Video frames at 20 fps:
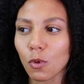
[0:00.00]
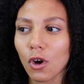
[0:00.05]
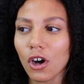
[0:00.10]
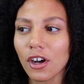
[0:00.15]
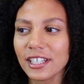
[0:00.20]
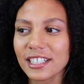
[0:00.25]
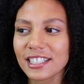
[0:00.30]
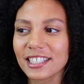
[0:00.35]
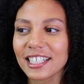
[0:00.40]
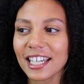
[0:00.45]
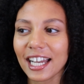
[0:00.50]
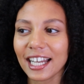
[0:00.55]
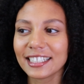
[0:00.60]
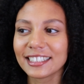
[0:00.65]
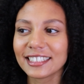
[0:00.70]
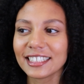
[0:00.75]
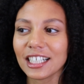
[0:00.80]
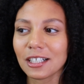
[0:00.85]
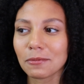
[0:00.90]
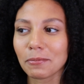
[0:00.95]
What is the
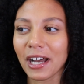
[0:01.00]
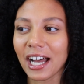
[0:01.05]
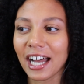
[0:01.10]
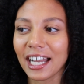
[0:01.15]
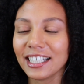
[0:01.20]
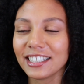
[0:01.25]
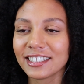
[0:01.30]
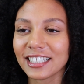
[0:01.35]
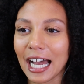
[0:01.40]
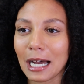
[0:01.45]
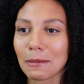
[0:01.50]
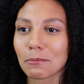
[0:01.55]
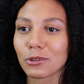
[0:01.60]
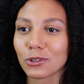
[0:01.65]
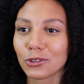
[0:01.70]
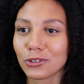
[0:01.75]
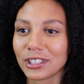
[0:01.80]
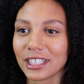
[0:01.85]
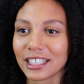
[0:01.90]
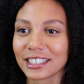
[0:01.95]
idea behind
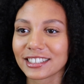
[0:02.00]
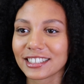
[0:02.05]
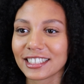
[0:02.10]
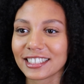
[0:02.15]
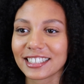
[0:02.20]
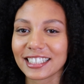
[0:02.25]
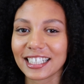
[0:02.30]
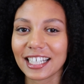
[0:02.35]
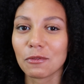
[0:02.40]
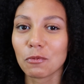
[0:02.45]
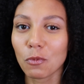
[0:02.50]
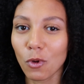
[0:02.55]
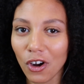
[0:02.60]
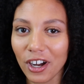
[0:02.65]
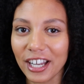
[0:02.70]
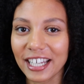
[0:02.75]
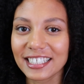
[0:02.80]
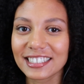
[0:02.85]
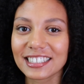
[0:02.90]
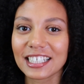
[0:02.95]
Appolonia City, and
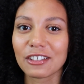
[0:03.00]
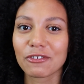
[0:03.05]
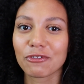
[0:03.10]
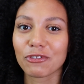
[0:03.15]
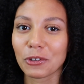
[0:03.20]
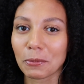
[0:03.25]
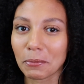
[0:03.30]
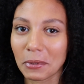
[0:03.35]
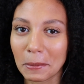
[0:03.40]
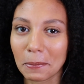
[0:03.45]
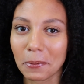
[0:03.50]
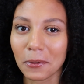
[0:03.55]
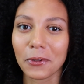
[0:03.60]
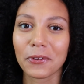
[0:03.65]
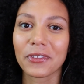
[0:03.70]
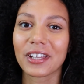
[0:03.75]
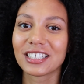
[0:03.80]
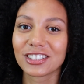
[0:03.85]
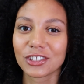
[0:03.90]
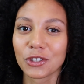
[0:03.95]
what is it for people
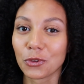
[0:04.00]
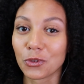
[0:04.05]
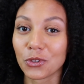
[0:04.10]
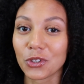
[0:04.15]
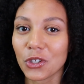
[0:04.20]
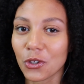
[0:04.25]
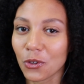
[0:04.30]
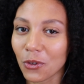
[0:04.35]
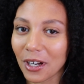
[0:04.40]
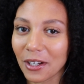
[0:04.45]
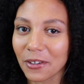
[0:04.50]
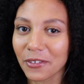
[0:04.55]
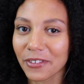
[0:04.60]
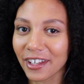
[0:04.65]
that don't know out